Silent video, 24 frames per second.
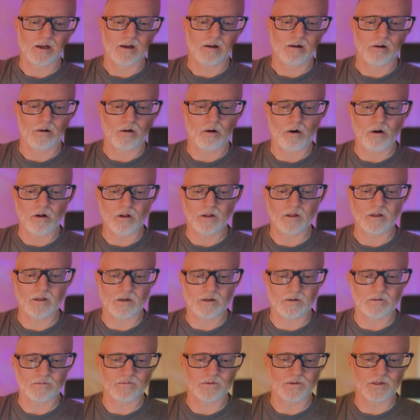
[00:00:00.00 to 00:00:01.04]
All
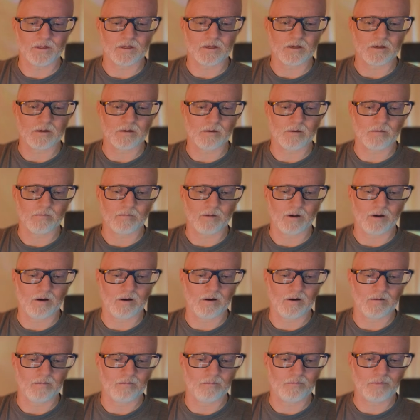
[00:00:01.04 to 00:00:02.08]
of the
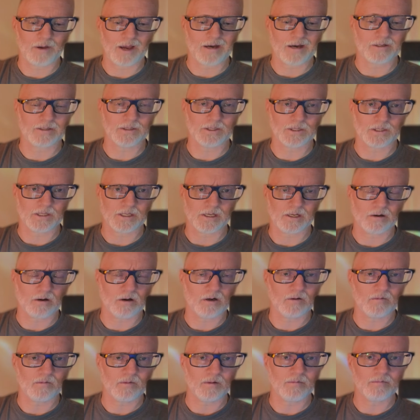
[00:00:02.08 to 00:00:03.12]
uh, balancing,
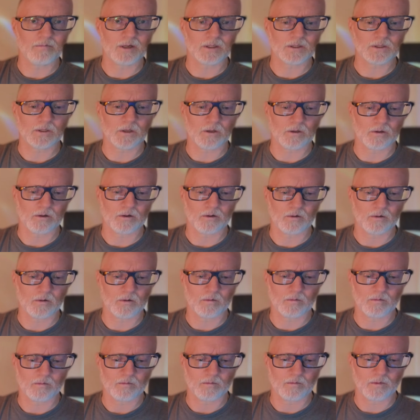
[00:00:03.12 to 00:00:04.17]
all of the muscular
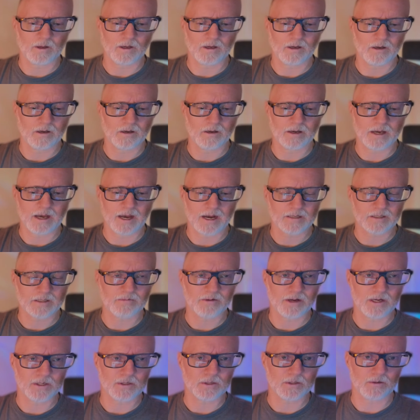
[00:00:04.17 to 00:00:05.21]
uh,
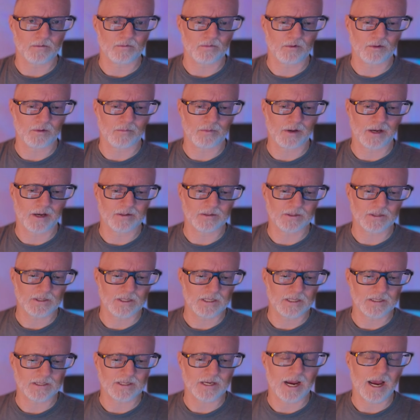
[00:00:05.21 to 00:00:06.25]
activation for the
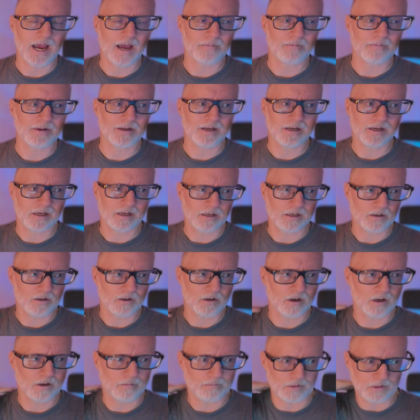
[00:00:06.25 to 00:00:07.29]
balancing is happening in your
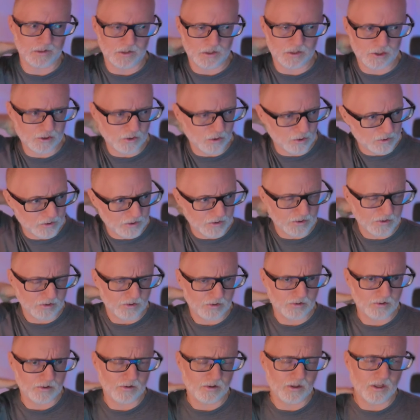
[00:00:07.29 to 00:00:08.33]
upper shoulder
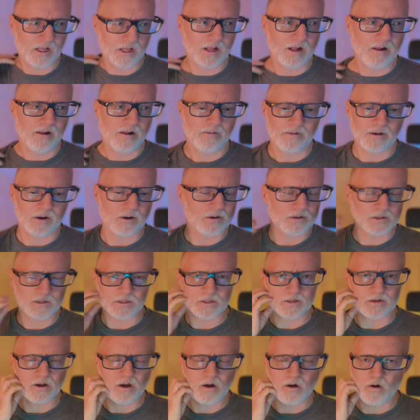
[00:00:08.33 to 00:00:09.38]
girdle. There is
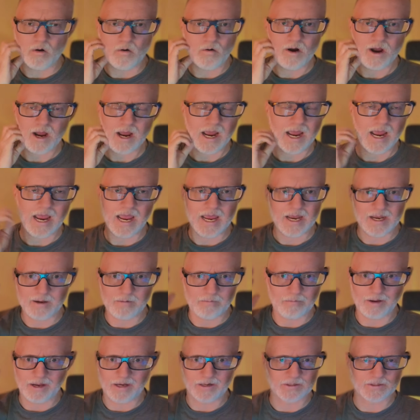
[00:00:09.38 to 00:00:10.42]
no head
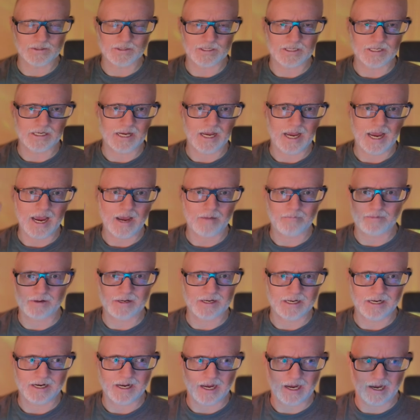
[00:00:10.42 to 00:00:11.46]
balancing
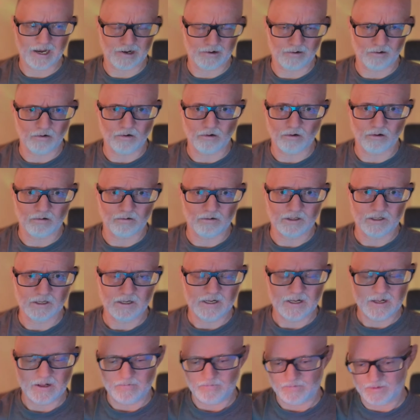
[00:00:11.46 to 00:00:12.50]
happening at all.
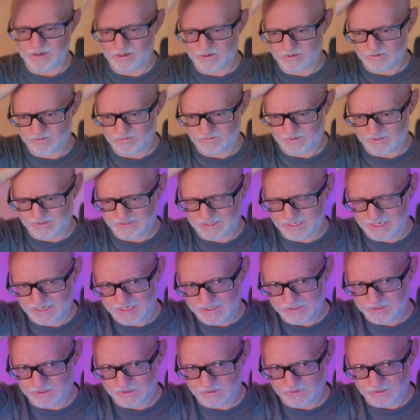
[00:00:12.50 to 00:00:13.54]
There
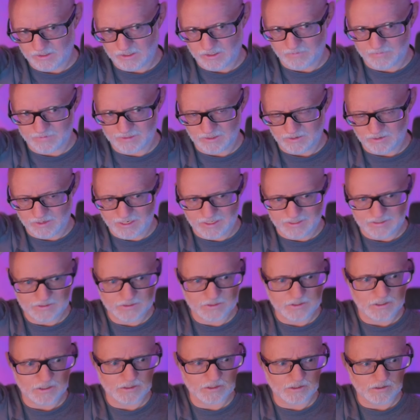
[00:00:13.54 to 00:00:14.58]
occasionally, I mean, your head is
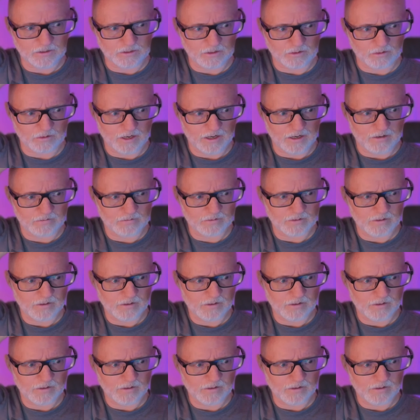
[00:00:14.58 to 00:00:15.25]
touching the ground.